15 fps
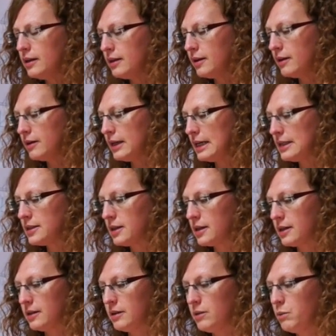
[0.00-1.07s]
there
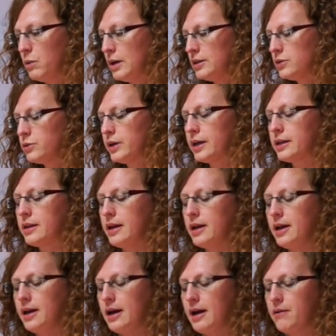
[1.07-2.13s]
is, the one trick that
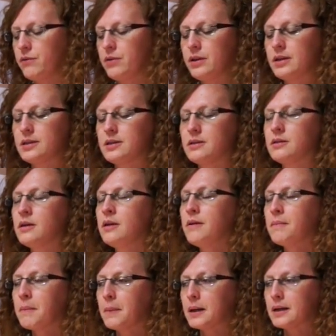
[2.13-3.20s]
I have for this is
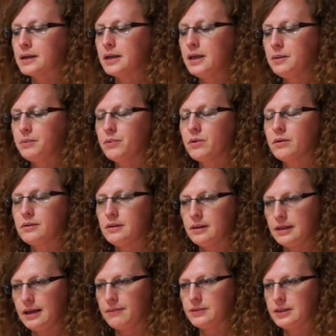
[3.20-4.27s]
keep your
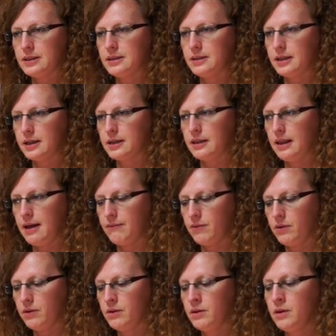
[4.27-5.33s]
Lefse stick
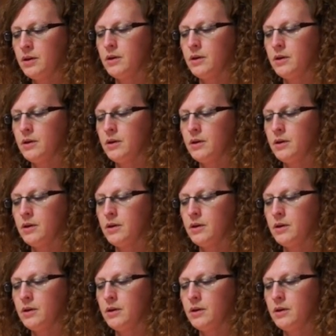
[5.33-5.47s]
level.